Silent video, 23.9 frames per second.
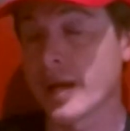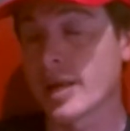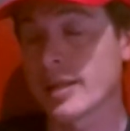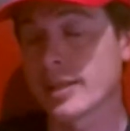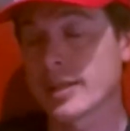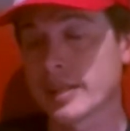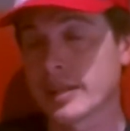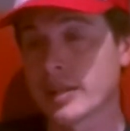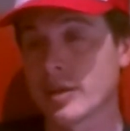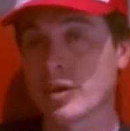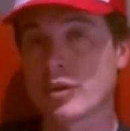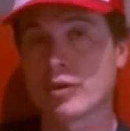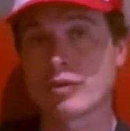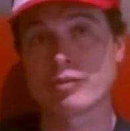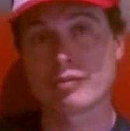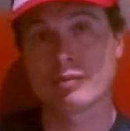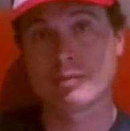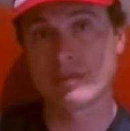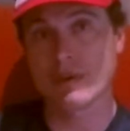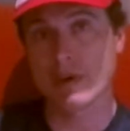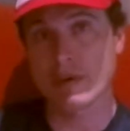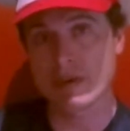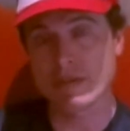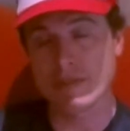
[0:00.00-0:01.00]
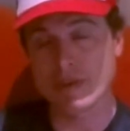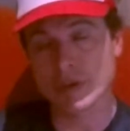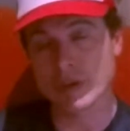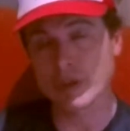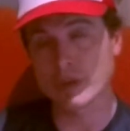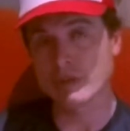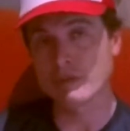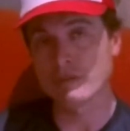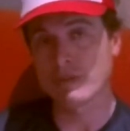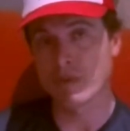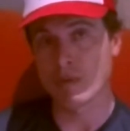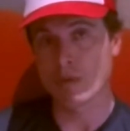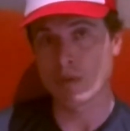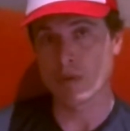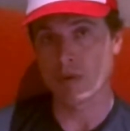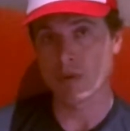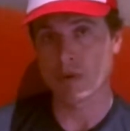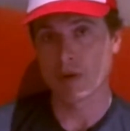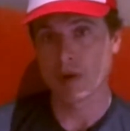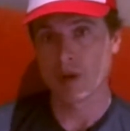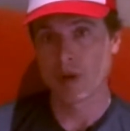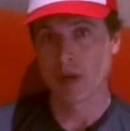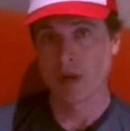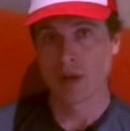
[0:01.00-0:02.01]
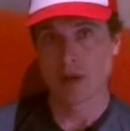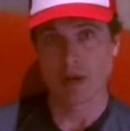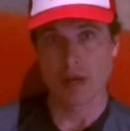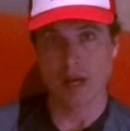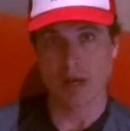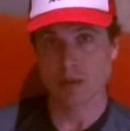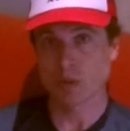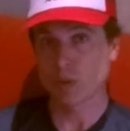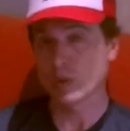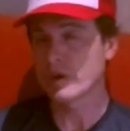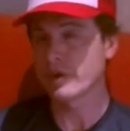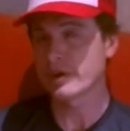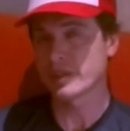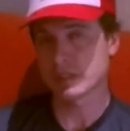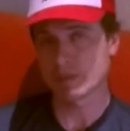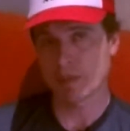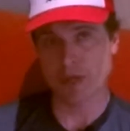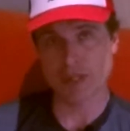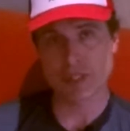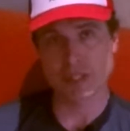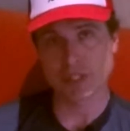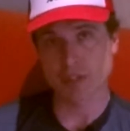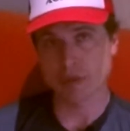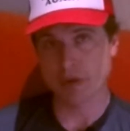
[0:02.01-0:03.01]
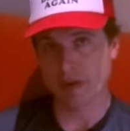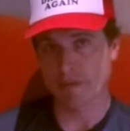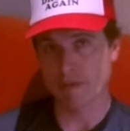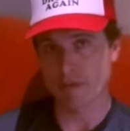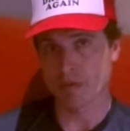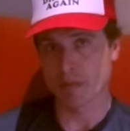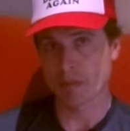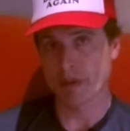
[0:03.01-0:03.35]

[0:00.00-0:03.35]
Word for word: I think they're very, very good for Twitter, especially is great for